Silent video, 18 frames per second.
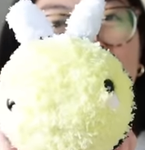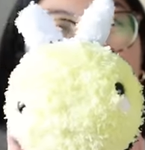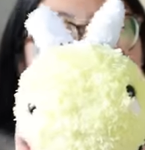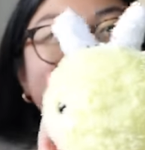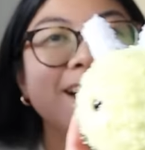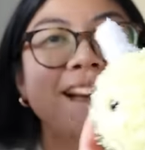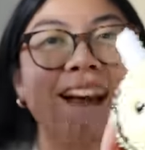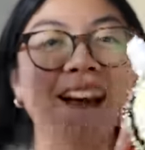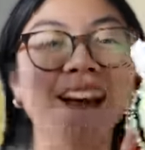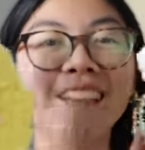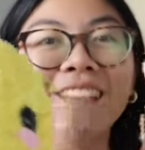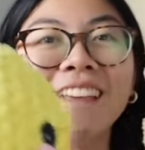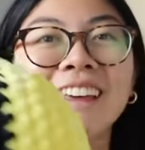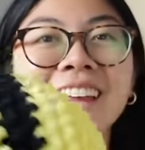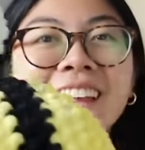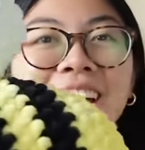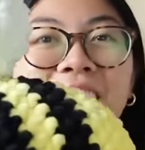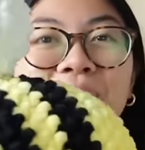bee and
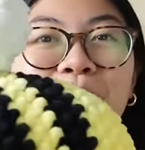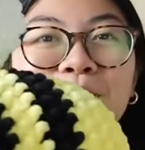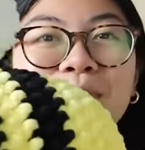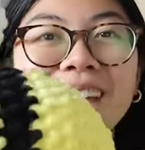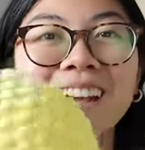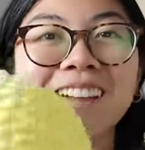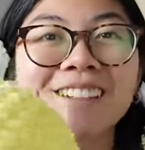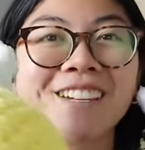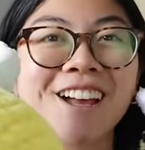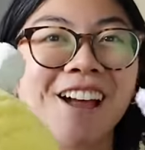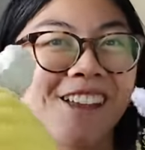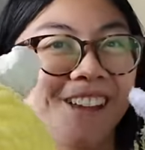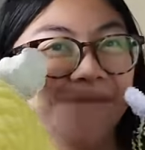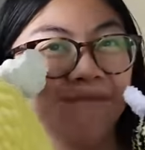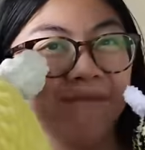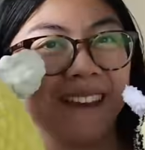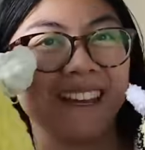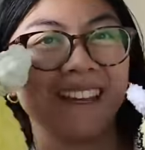then a big
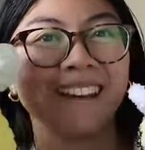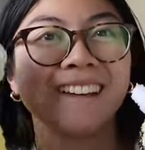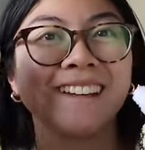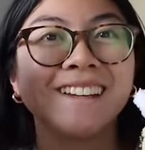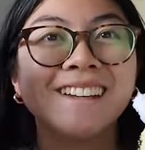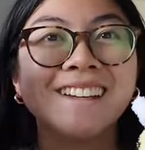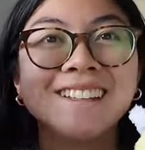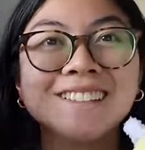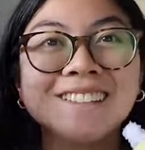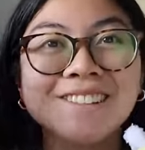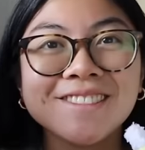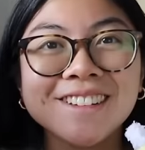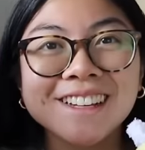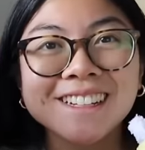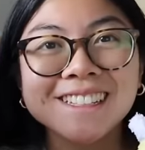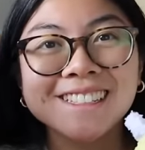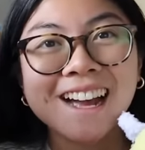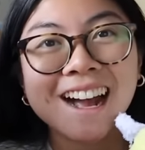giant bee. So we
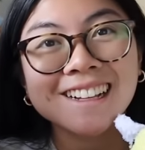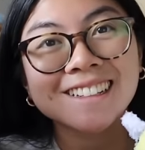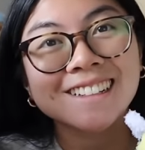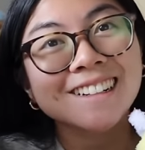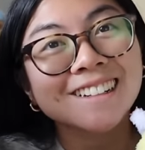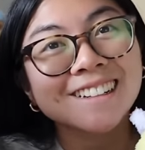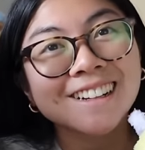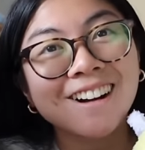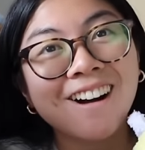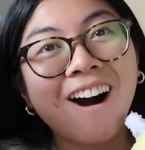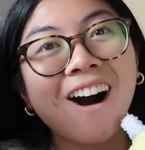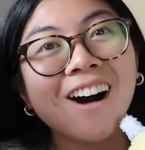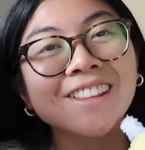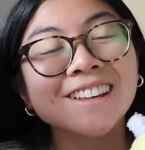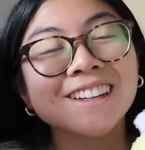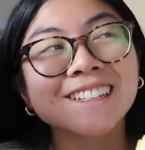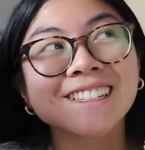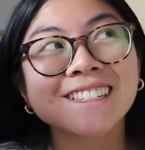could technically
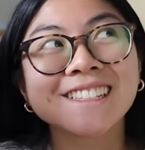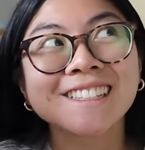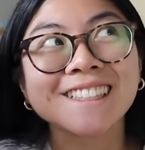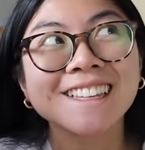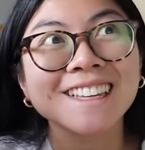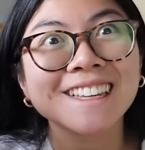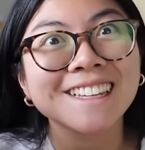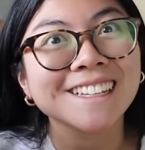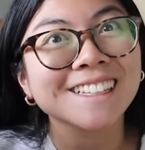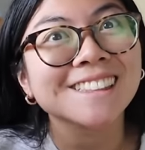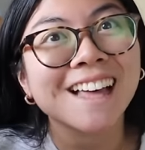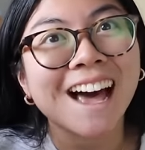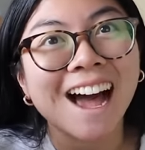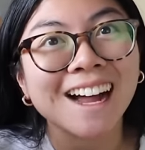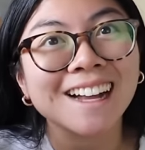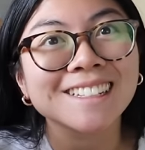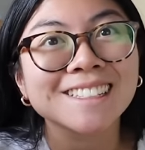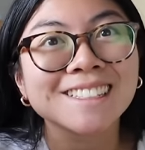call this the
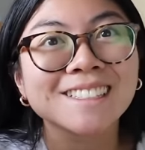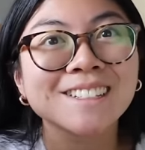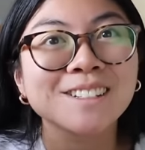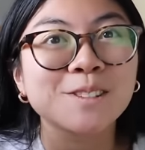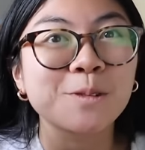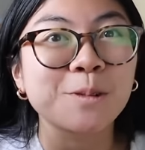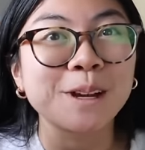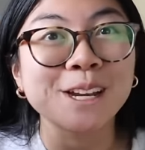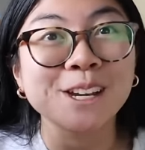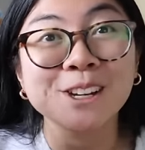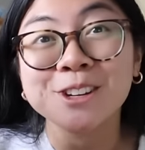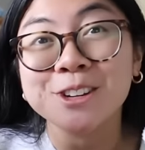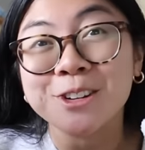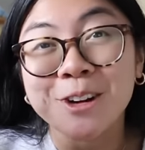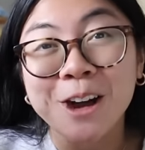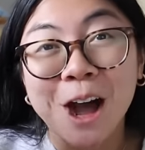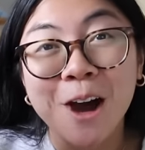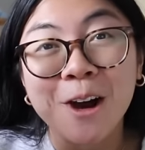last twin
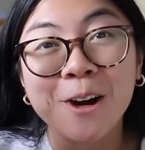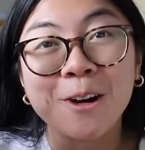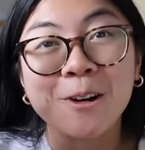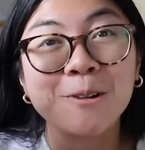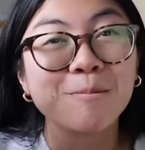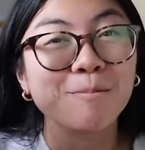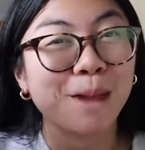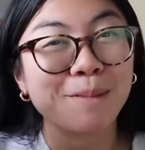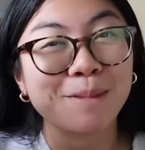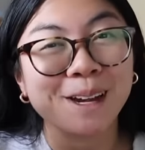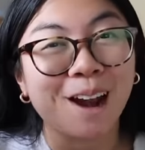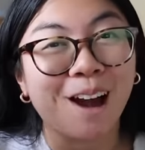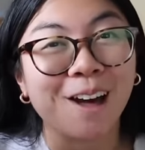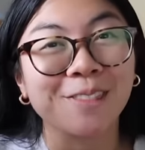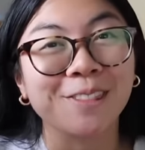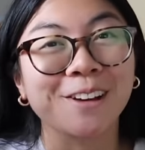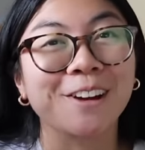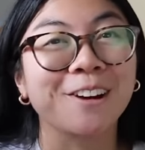duo, maybe
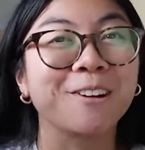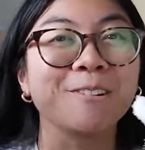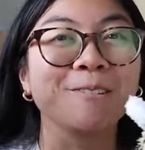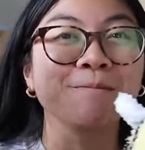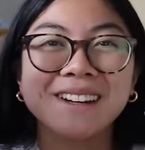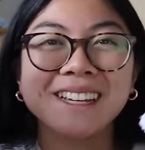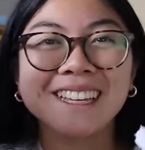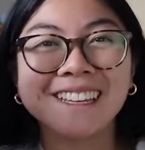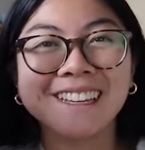not though, but